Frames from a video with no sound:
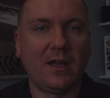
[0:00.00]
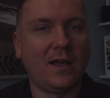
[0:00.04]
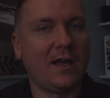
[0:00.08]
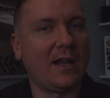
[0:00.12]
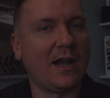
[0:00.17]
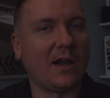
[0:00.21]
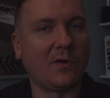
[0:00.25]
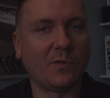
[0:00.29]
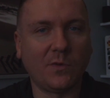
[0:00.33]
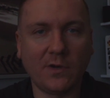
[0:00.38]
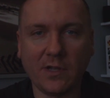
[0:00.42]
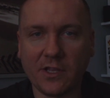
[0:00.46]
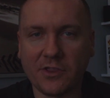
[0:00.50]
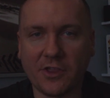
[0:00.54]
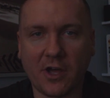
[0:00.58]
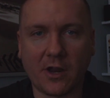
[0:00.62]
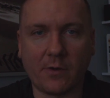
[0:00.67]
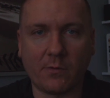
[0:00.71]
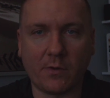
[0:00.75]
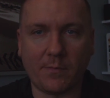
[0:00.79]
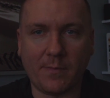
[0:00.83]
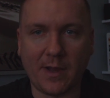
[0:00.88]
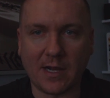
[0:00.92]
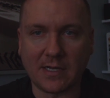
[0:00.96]
And I really thought
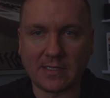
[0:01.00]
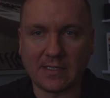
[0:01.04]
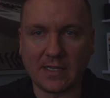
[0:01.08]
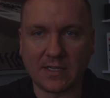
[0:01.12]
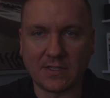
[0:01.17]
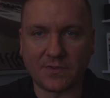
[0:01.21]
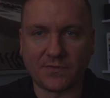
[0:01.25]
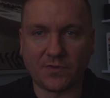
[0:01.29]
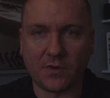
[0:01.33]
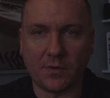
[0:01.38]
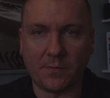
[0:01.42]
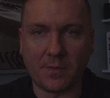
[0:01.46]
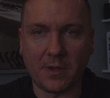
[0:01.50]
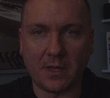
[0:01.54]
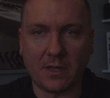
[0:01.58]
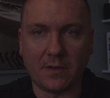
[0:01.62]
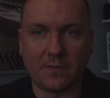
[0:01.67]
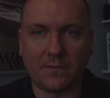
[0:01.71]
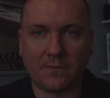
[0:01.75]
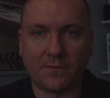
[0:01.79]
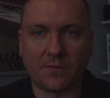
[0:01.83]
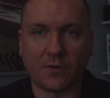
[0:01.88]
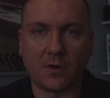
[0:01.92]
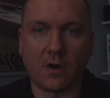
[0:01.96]
it would make sense for me,
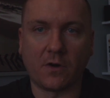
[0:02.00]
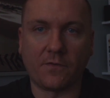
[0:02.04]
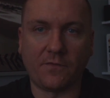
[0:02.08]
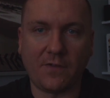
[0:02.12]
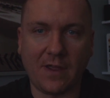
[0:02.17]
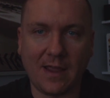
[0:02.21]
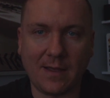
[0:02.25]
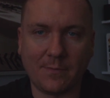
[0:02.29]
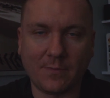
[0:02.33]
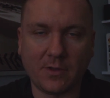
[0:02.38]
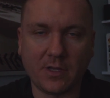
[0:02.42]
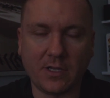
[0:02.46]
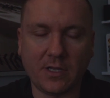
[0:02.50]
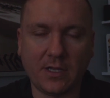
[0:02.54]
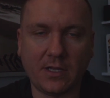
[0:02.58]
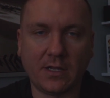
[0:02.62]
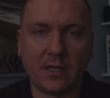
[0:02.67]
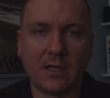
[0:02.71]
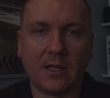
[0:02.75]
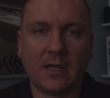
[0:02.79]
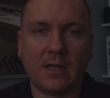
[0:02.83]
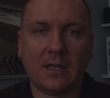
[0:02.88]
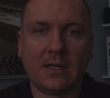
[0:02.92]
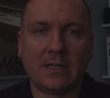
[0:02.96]
for our
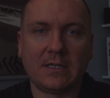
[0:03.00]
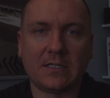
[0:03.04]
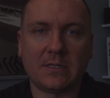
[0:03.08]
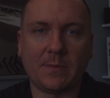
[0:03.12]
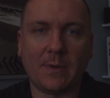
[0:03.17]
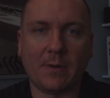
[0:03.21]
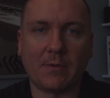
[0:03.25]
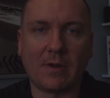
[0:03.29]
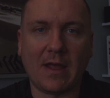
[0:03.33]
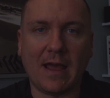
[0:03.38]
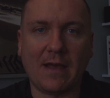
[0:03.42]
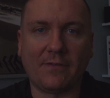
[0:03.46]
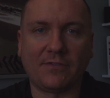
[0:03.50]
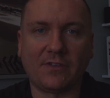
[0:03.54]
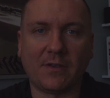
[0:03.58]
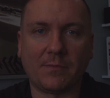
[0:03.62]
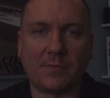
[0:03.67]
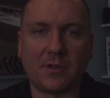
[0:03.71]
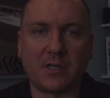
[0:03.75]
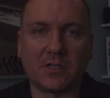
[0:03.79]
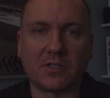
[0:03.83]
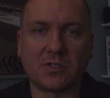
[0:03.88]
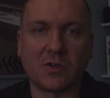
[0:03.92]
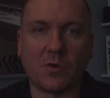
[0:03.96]
family, to be able to have
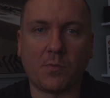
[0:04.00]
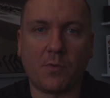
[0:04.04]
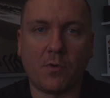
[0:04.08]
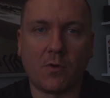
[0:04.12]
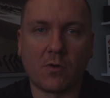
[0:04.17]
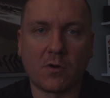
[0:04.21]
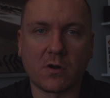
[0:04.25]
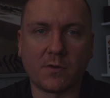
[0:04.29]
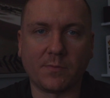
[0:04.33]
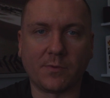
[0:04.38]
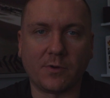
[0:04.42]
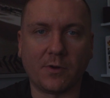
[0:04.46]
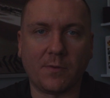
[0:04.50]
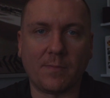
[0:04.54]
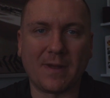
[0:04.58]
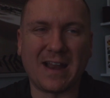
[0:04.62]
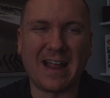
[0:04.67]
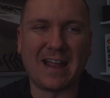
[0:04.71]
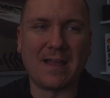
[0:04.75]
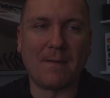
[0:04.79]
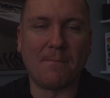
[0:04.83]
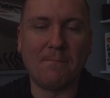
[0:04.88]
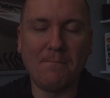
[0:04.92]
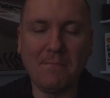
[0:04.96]
something so portable, but
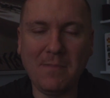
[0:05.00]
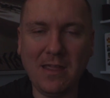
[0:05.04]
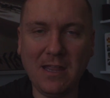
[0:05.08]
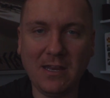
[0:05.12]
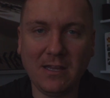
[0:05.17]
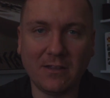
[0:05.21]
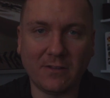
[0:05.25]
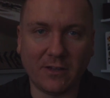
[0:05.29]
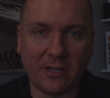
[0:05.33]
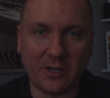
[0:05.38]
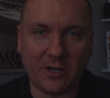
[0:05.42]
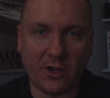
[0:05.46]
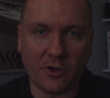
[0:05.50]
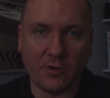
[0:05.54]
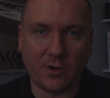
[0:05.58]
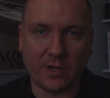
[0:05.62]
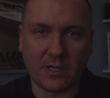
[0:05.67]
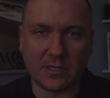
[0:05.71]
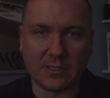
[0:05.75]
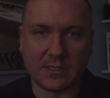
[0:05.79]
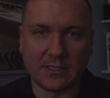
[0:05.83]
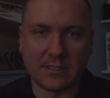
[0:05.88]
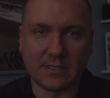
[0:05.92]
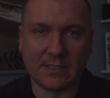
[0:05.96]
I immediately
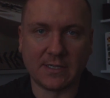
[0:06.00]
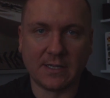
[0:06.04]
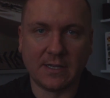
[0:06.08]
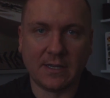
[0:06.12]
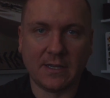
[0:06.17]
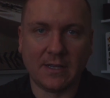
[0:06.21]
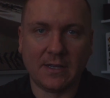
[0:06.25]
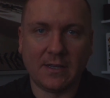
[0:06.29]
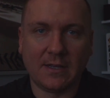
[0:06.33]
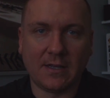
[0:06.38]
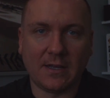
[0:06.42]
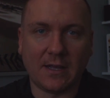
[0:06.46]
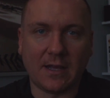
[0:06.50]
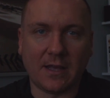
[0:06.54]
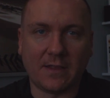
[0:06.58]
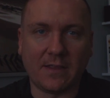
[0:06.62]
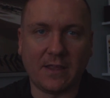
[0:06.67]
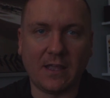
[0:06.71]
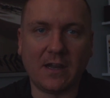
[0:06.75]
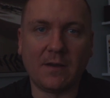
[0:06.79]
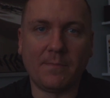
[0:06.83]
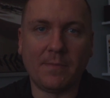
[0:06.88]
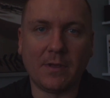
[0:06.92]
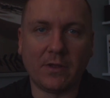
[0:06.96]
noticed
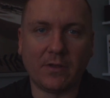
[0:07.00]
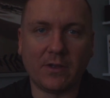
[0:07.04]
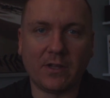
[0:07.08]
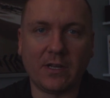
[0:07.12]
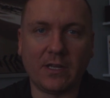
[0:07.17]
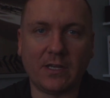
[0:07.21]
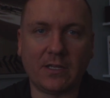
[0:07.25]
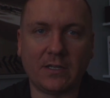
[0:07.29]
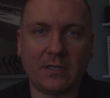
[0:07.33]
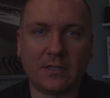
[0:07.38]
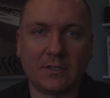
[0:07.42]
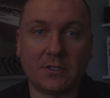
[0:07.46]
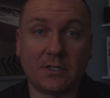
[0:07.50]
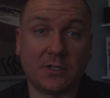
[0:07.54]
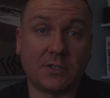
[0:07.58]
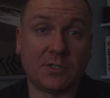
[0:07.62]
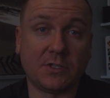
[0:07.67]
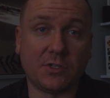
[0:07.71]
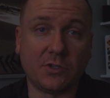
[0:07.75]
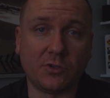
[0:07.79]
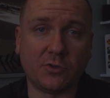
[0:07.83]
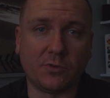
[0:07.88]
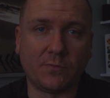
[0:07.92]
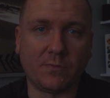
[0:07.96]
the inability to
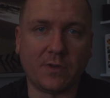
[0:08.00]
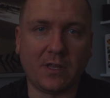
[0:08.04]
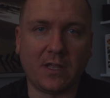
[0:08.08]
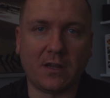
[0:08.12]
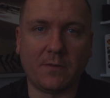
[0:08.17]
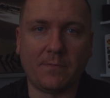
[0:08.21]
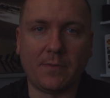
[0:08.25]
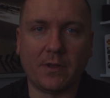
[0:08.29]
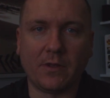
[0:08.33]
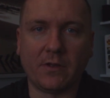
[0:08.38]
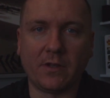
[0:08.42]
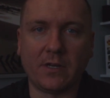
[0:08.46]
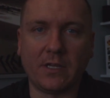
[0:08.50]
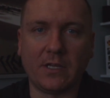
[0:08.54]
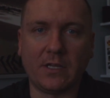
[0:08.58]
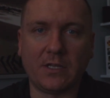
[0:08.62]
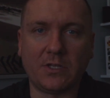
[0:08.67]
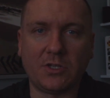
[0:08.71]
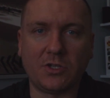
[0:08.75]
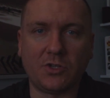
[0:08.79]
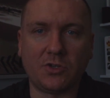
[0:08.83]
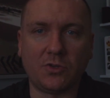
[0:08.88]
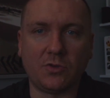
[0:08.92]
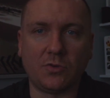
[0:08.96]
zoom, the inability
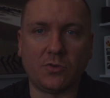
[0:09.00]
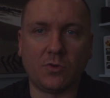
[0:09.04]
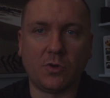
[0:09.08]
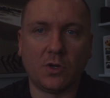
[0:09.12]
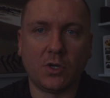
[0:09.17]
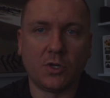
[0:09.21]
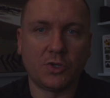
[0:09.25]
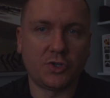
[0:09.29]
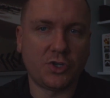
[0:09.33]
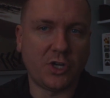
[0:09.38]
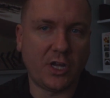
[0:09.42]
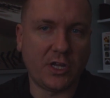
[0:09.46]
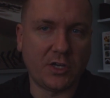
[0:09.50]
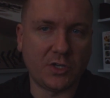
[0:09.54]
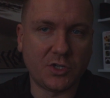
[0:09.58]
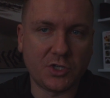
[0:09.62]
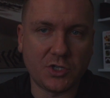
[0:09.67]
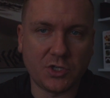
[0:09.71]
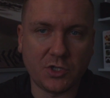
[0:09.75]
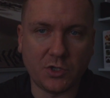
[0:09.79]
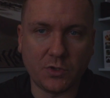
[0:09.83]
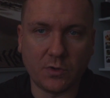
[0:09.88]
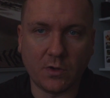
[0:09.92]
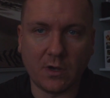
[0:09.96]
to
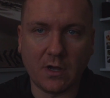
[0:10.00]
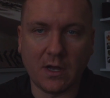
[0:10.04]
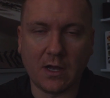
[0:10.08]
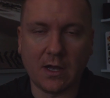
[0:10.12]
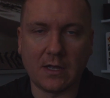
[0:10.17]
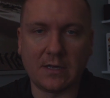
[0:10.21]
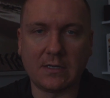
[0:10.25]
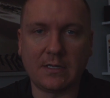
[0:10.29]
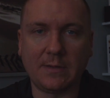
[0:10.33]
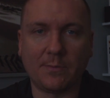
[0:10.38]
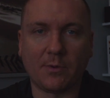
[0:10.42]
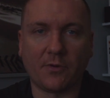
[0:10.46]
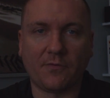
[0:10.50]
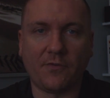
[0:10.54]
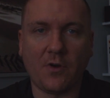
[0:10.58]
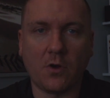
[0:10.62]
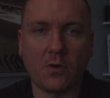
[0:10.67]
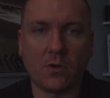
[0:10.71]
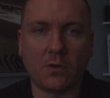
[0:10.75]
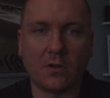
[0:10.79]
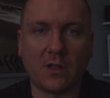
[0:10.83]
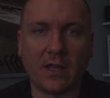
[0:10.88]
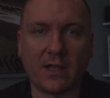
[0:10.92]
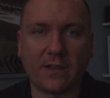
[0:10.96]
change to a deeper
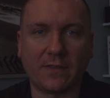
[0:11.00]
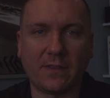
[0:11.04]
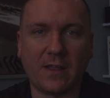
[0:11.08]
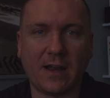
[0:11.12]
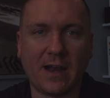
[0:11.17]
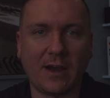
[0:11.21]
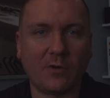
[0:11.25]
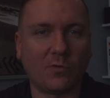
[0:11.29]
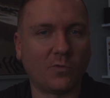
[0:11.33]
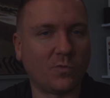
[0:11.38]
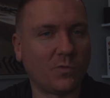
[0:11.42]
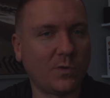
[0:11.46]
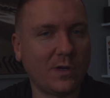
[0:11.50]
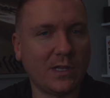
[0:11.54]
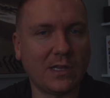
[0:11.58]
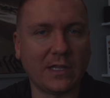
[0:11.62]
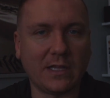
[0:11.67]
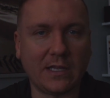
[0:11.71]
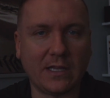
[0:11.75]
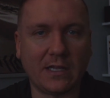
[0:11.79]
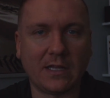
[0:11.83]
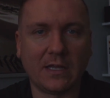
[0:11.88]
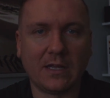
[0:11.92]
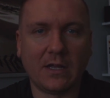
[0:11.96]
focal length, and I
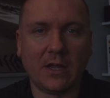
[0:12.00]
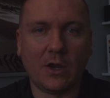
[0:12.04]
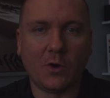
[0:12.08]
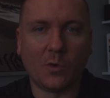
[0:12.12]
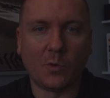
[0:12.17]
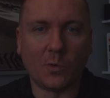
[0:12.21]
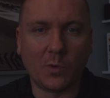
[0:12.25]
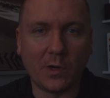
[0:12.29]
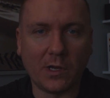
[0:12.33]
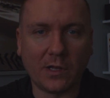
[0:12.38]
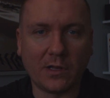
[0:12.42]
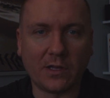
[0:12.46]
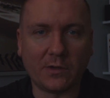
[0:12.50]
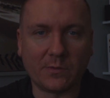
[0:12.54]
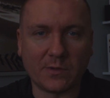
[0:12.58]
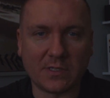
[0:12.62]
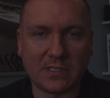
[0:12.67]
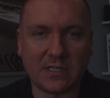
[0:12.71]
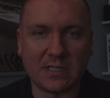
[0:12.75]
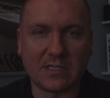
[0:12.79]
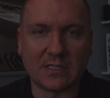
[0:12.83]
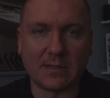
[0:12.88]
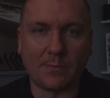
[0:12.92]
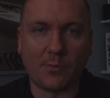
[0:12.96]
really
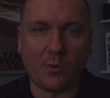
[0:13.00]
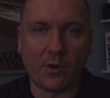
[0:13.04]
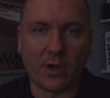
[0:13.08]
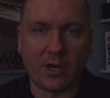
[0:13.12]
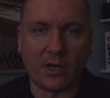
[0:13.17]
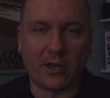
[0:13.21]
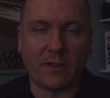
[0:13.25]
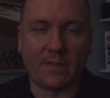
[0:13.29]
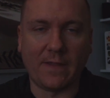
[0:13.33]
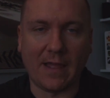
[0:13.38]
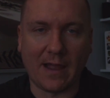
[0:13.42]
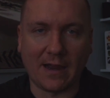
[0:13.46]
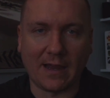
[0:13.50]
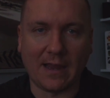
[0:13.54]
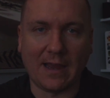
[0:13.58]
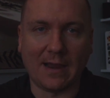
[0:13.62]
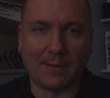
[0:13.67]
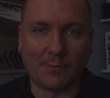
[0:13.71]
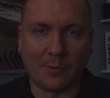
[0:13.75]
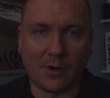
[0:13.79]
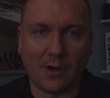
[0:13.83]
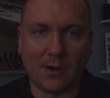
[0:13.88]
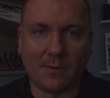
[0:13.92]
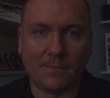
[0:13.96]
was disappointed in that
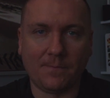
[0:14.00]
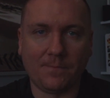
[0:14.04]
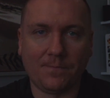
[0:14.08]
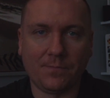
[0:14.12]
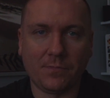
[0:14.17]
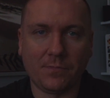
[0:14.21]
camera.